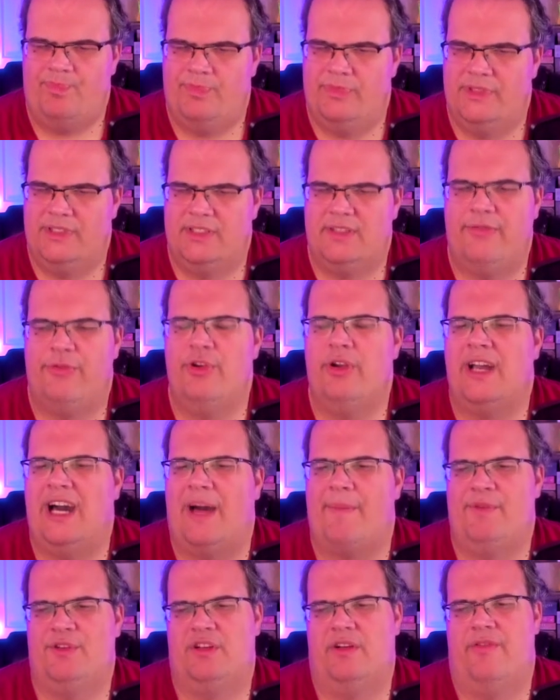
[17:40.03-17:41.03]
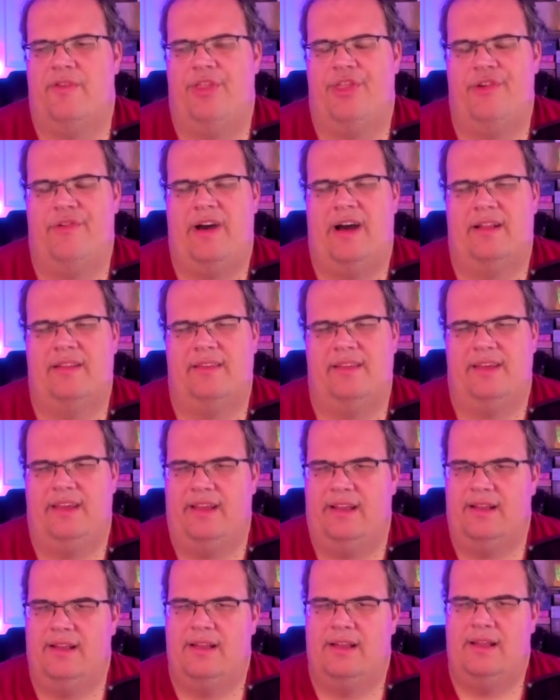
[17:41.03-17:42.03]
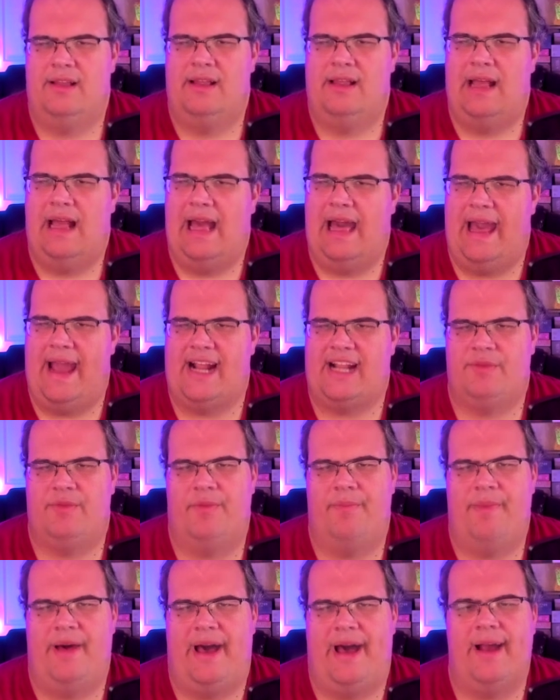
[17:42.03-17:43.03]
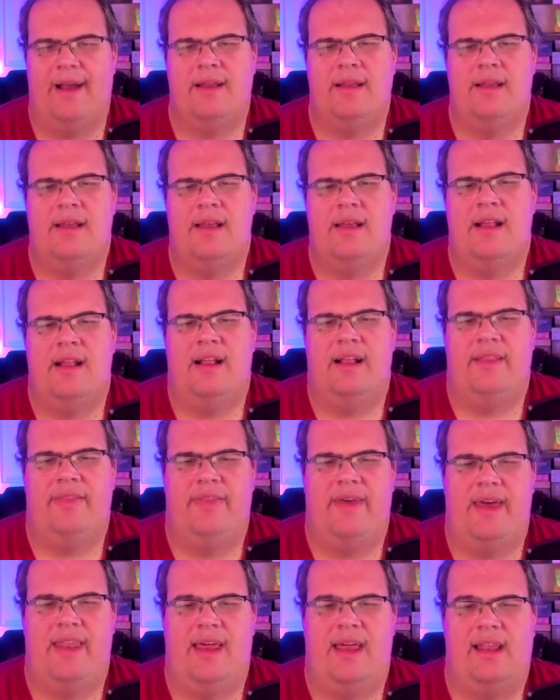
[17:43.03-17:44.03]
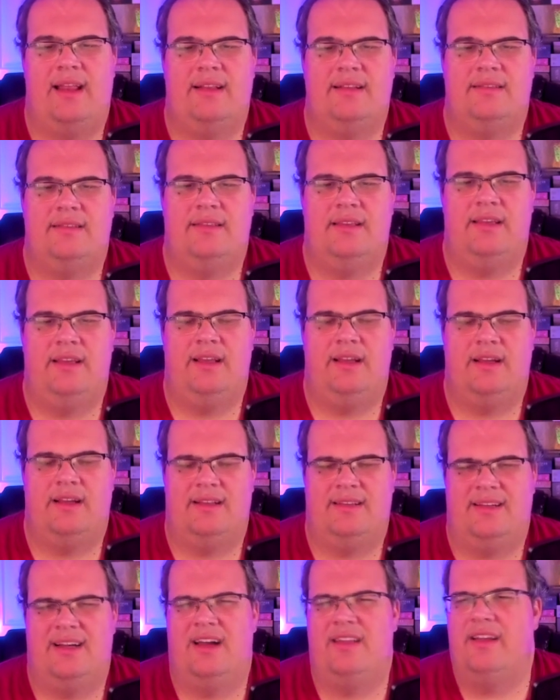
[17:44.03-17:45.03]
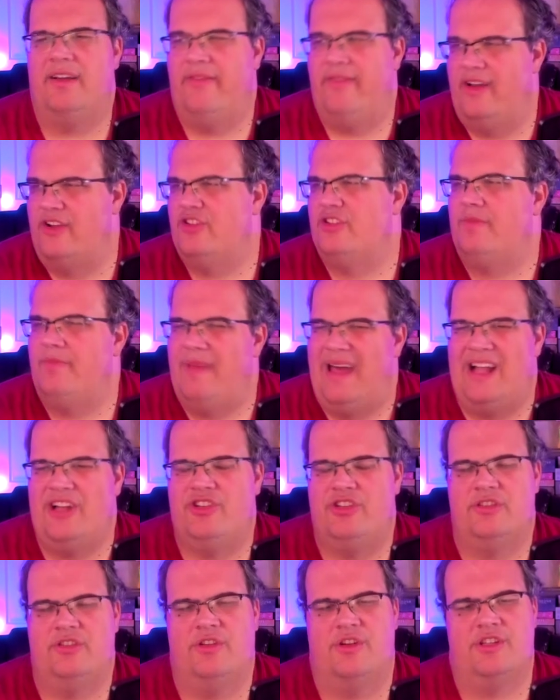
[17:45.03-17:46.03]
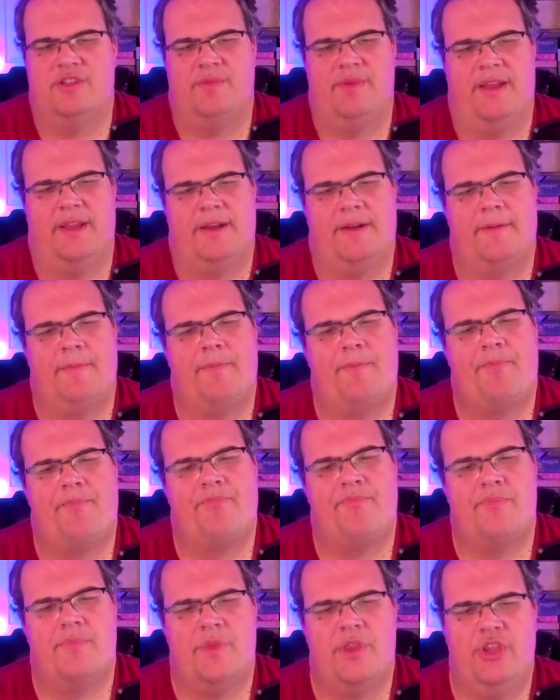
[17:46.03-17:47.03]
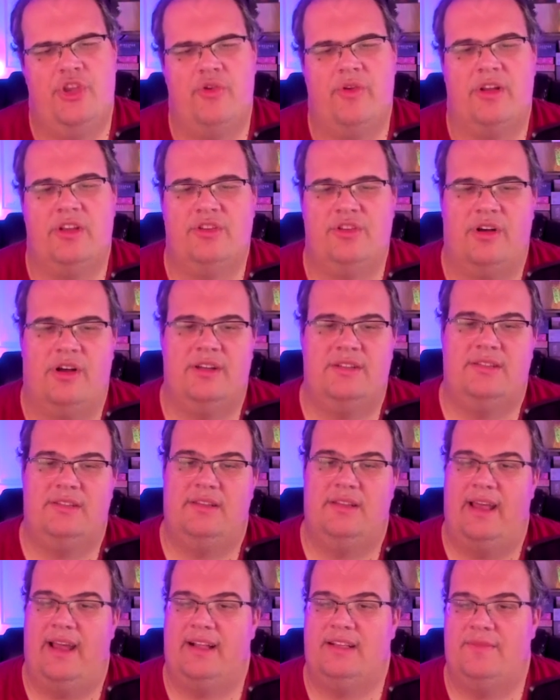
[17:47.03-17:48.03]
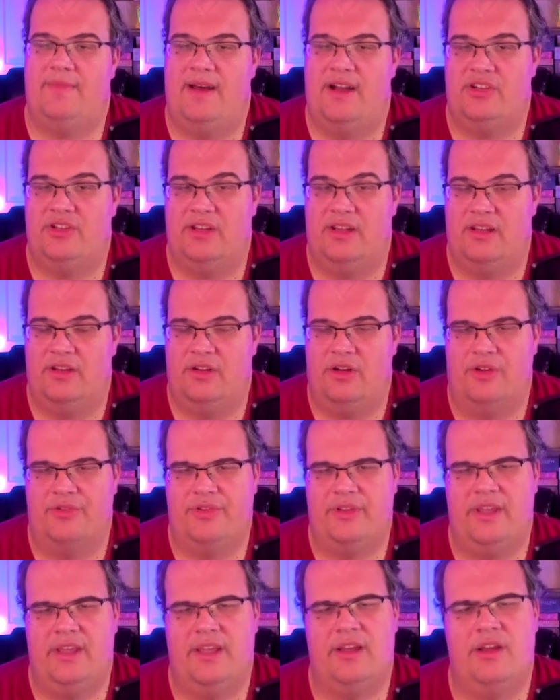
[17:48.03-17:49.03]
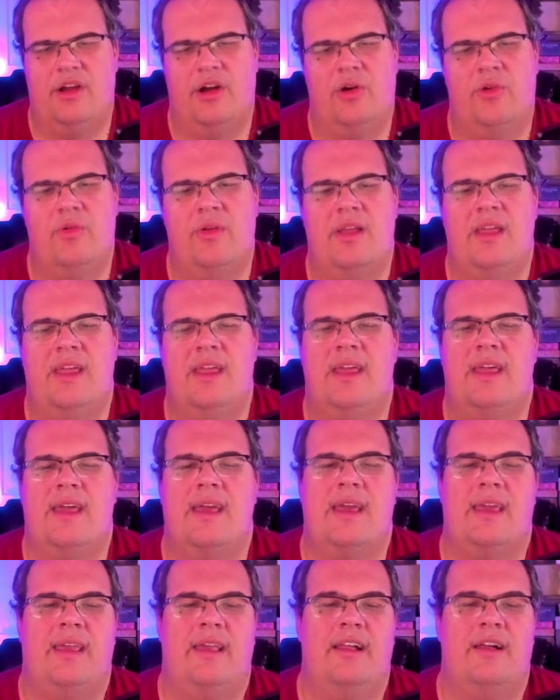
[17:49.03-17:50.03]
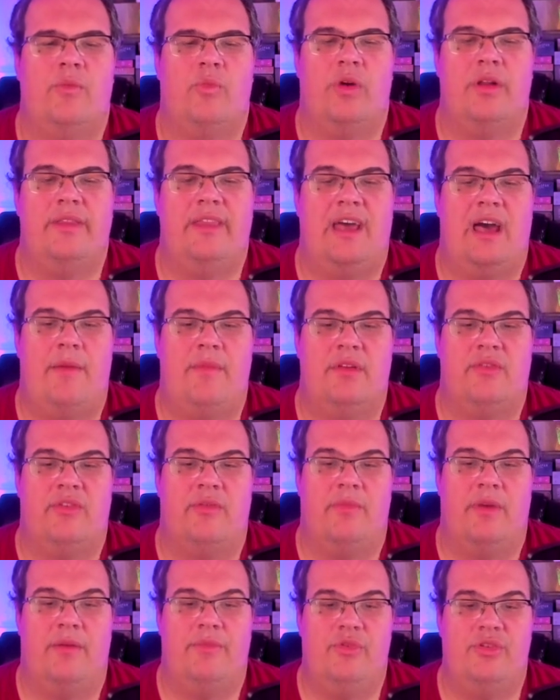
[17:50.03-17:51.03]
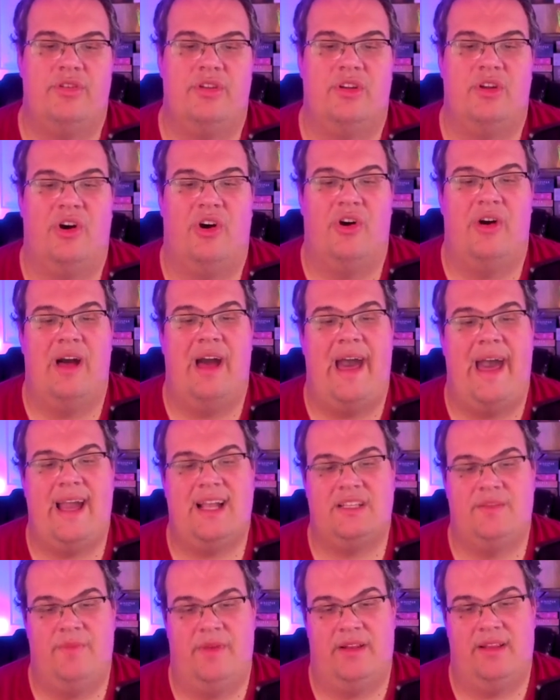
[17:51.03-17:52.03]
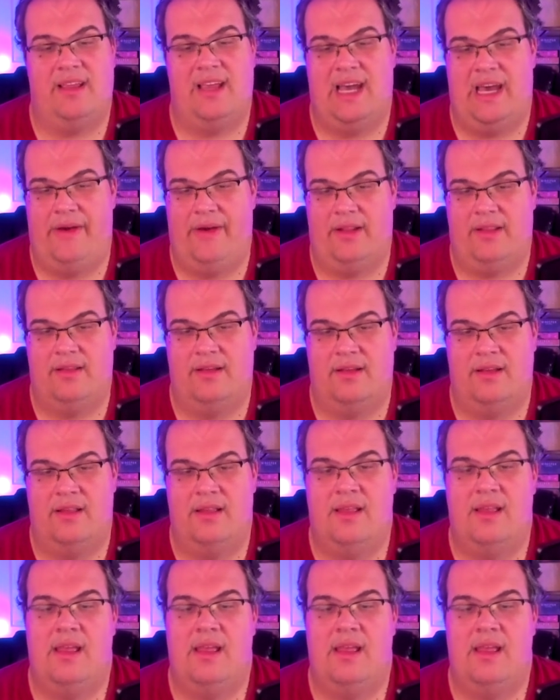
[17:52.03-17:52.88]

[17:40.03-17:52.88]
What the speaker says: There's a few copies of it throughout the X-Men pack. And it's kind of the Avengers Mansion, so to speak. You exhaust X-Mansion and alter ego. Heal 1 damage from a mutant or X-Men character.